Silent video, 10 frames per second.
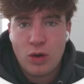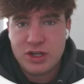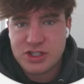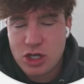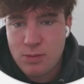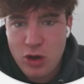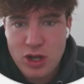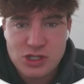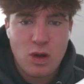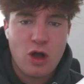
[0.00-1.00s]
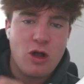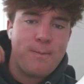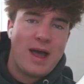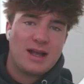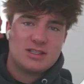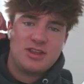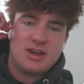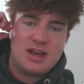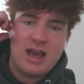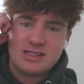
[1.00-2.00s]
What is good, boys? Welcome back to the
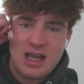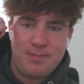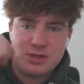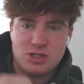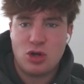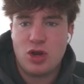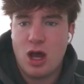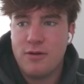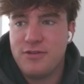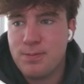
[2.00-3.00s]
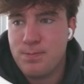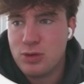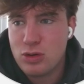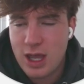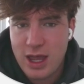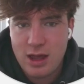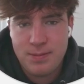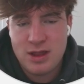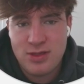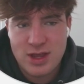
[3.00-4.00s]
next episode of the
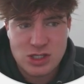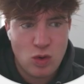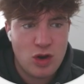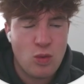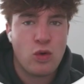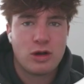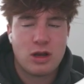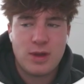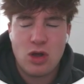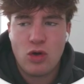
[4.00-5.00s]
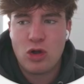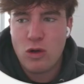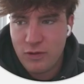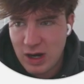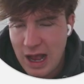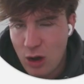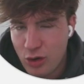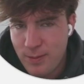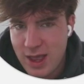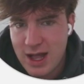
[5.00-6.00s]
Bootcamp. In this one, we're going to be going over how
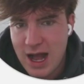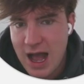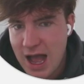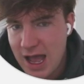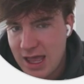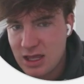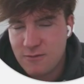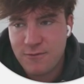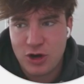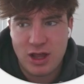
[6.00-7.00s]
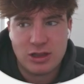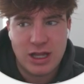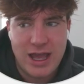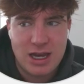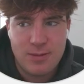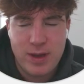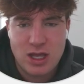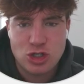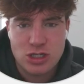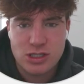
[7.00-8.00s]
to make high converting landing
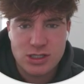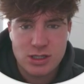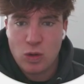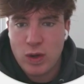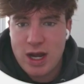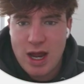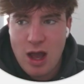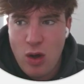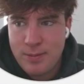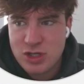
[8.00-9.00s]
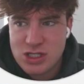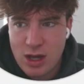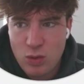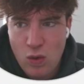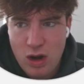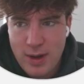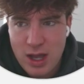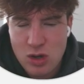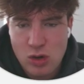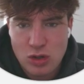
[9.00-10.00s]
pages. So right now, I'm just on one of
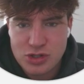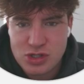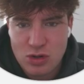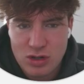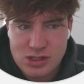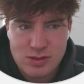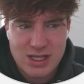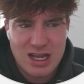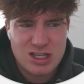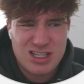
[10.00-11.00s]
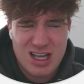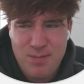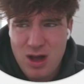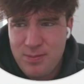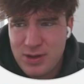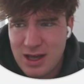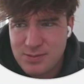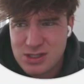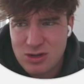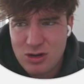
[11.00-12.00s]
my old stores. It was kind of just like a pump and
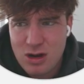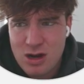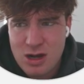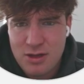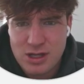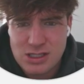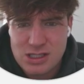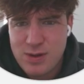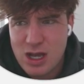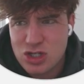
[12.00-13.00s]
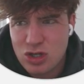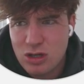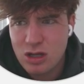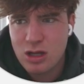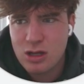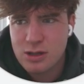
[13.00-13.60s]
dump store, nothing special.